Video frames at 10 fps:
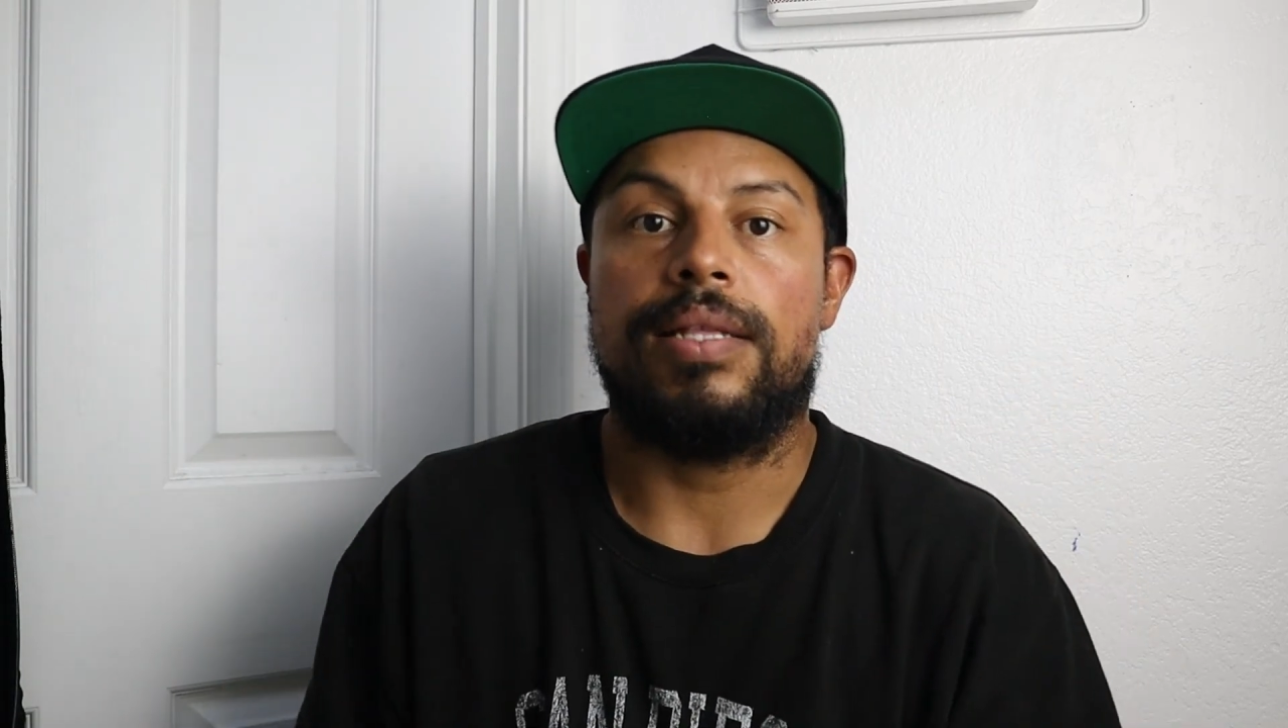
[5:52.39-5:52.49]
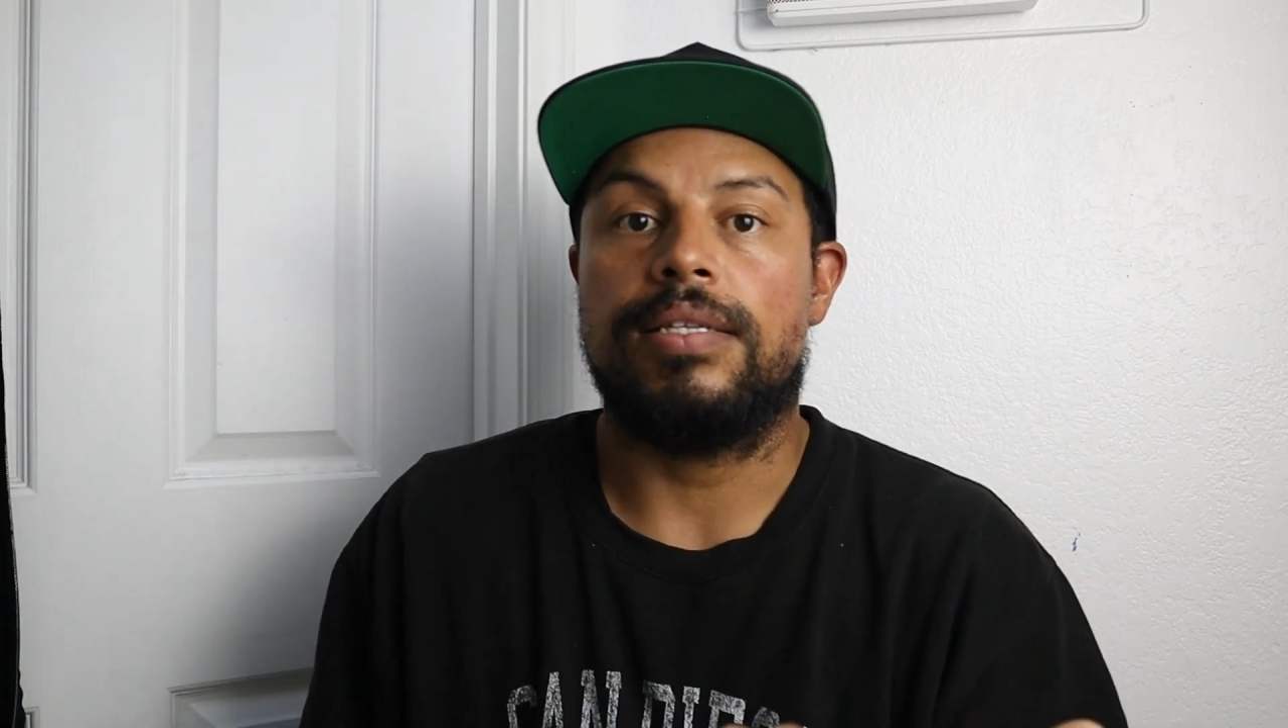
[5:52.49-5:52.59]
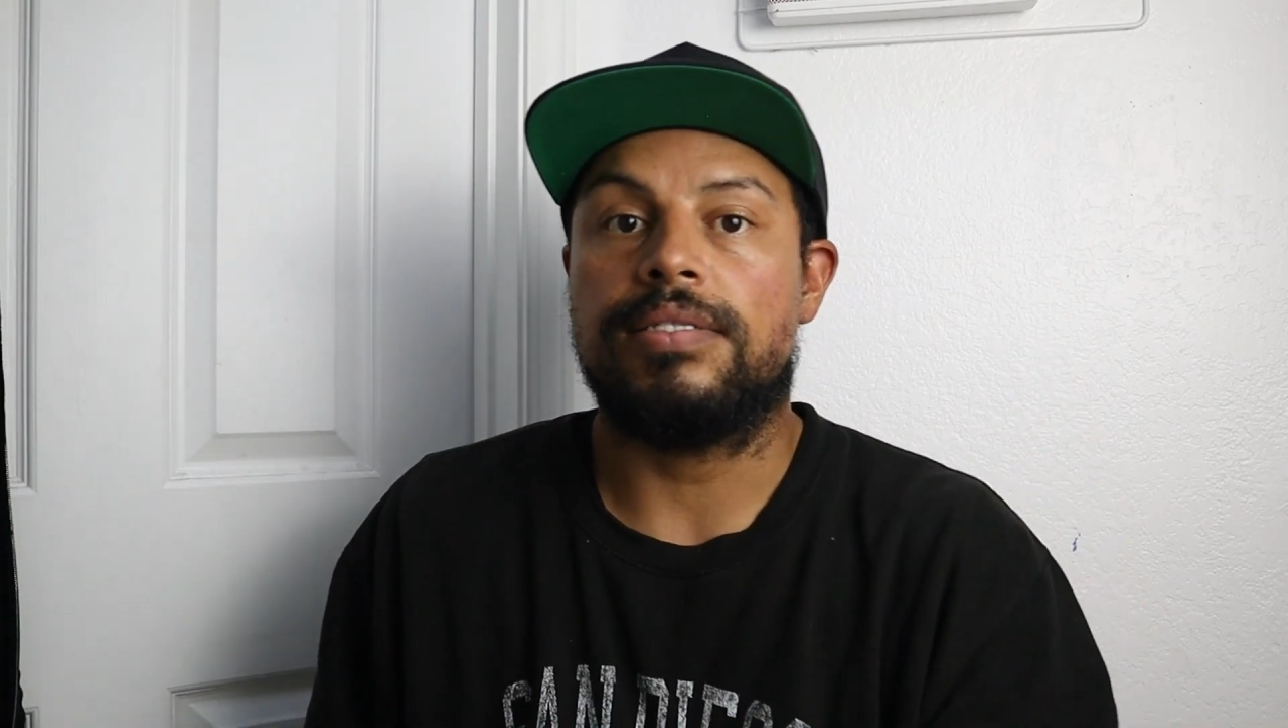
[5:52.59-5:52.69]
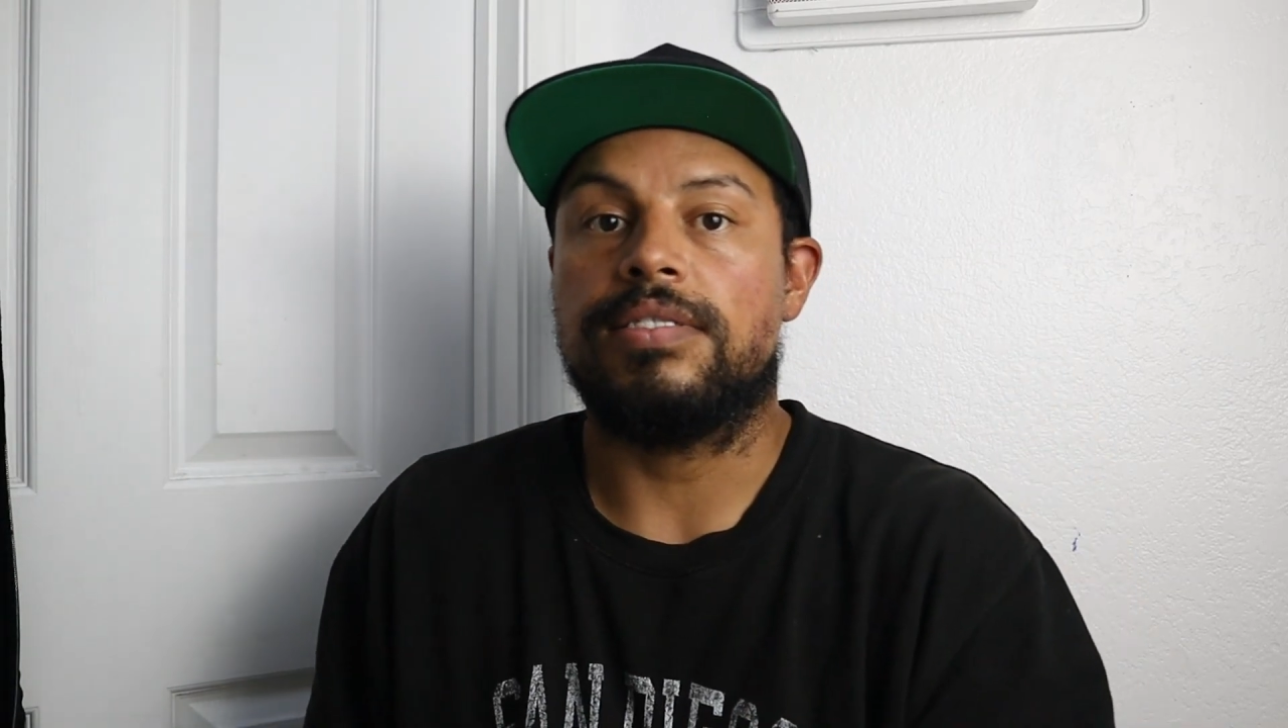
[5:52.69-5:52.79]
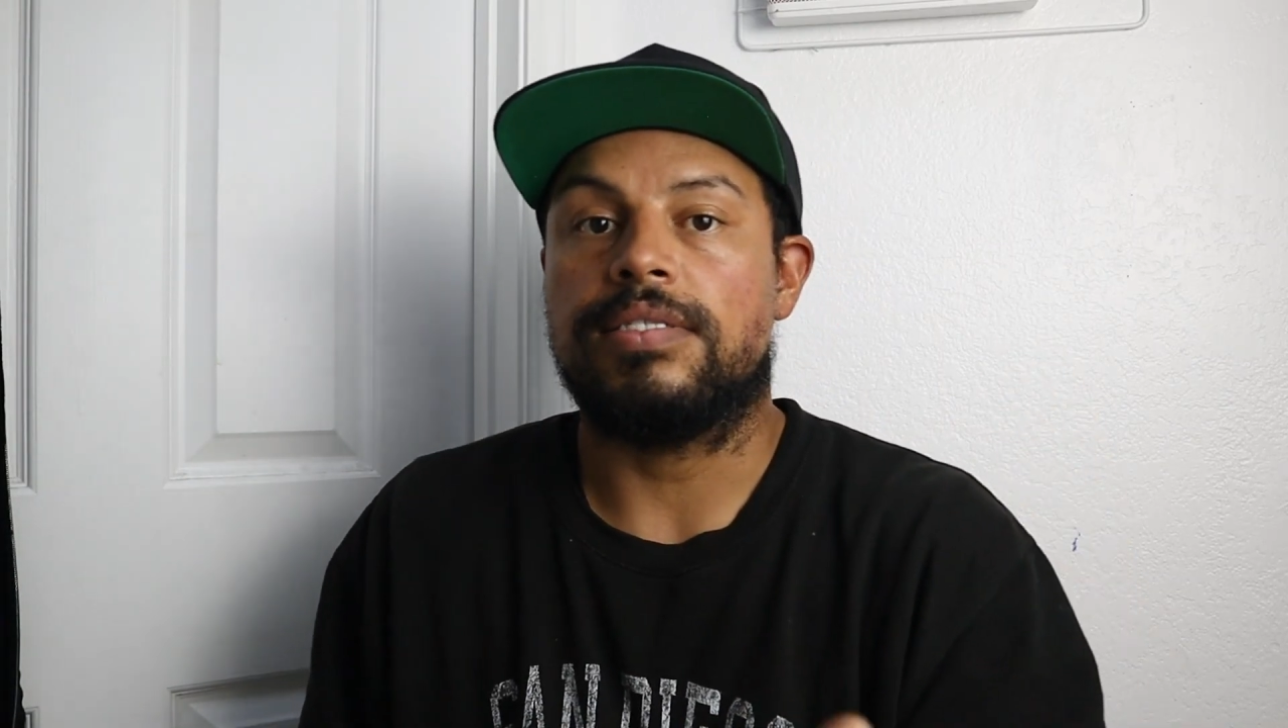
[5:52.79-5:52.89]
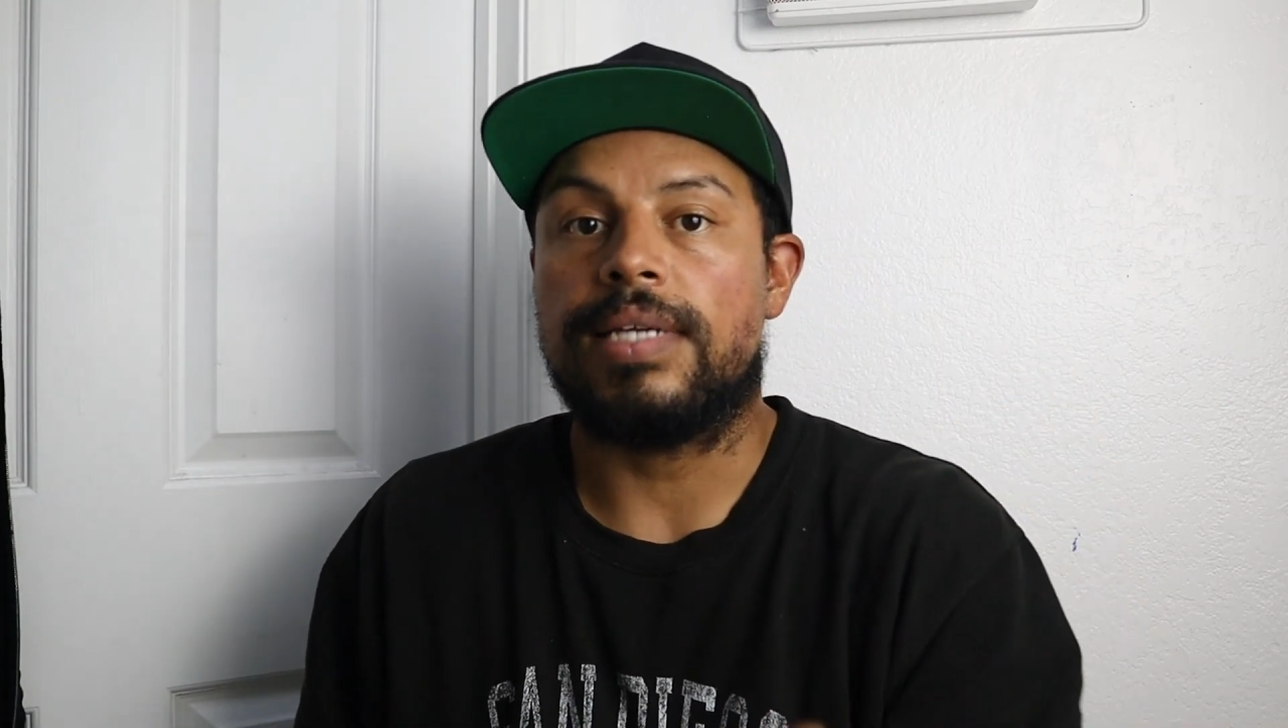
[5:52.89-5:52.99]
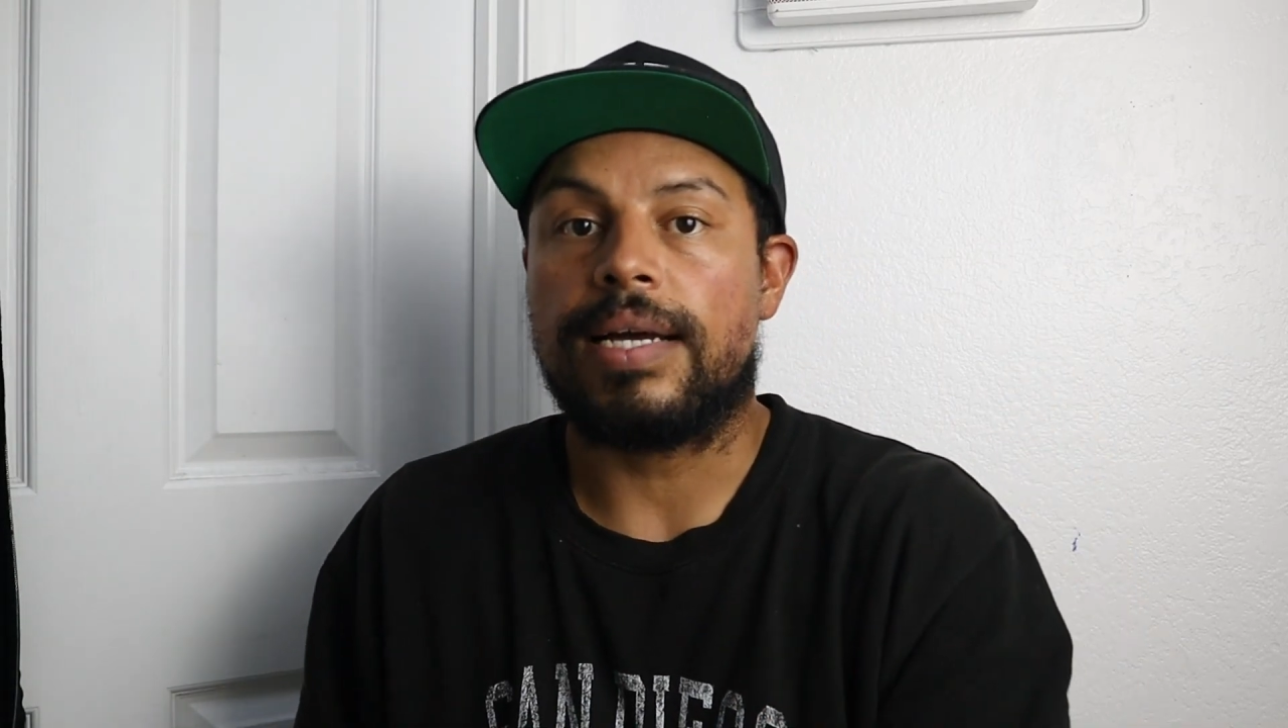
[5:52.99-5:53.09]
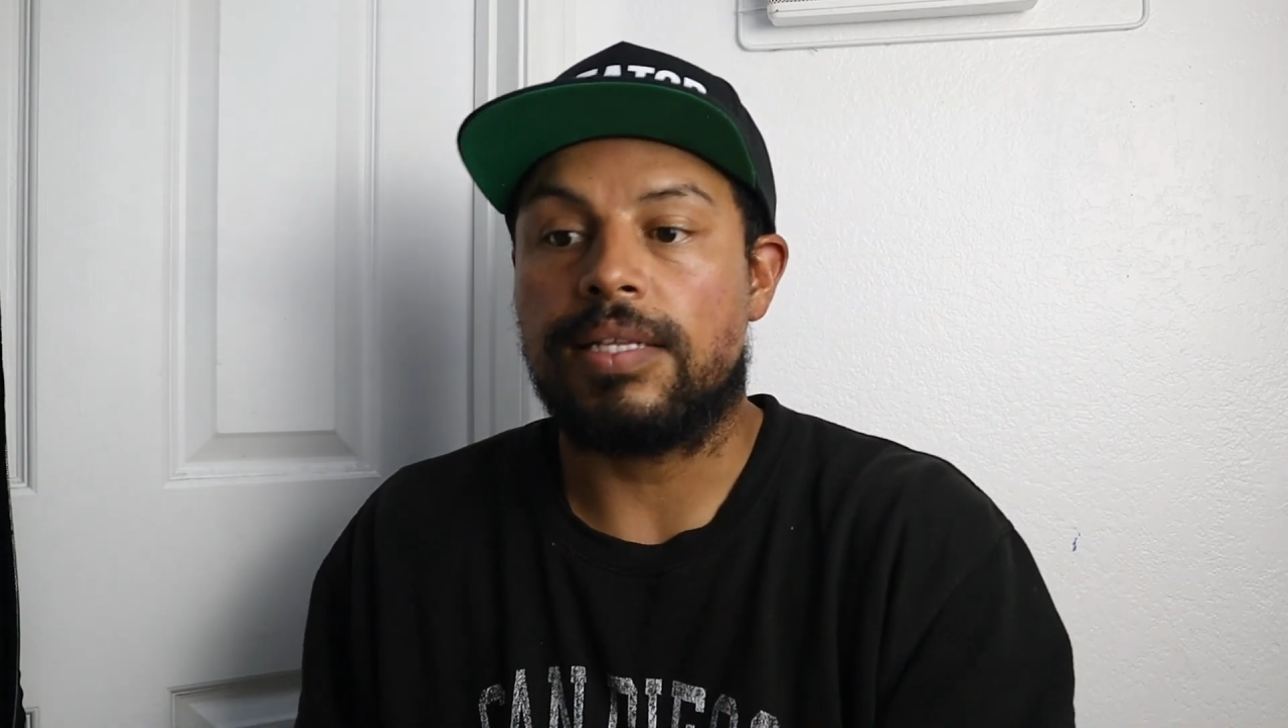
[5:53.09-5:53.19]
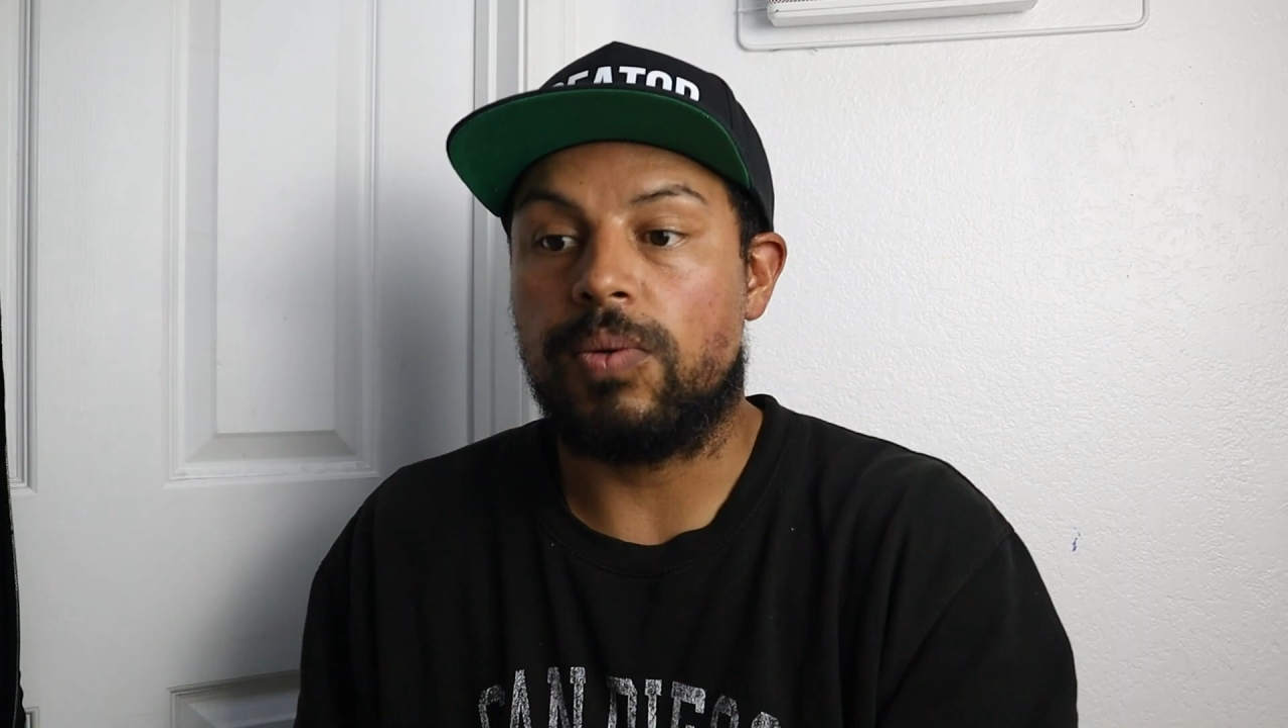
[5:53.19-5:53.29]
and this is exactly